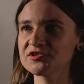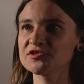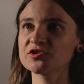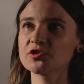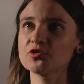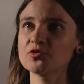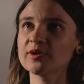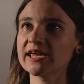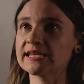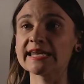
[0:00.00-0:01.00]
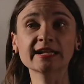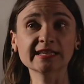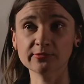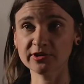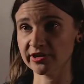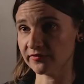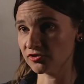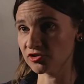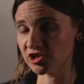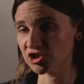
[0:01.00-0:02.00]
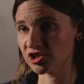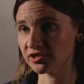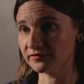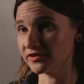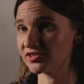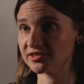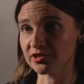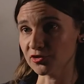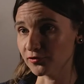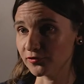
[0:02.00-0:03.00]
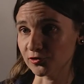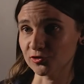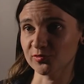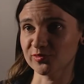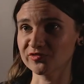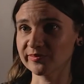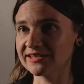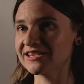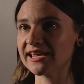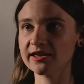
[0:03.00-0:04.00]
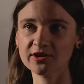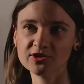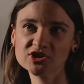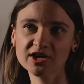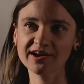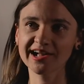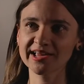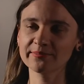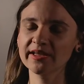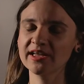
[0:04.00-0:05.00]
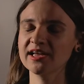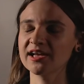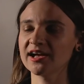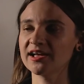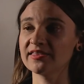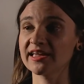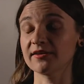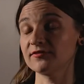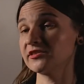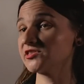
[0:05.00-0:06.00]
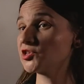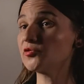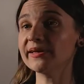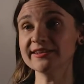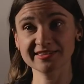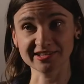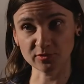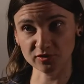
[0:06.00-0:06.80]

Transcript: So in Italy, where you have a tradition of the slow food movement, taking your time, they have the slow medicine